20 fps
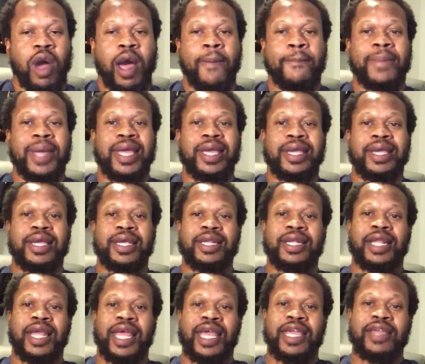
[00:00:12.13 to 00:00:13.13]
I
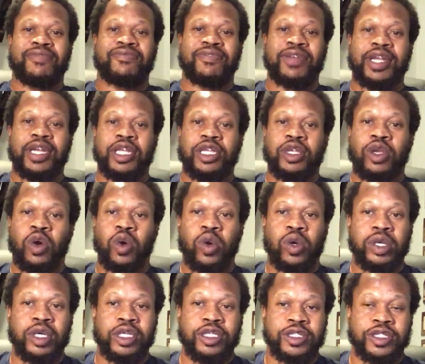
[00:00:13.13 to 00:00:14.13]
made a video
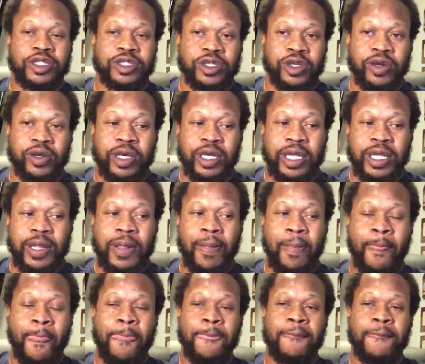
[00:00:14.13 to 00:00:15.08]
concerning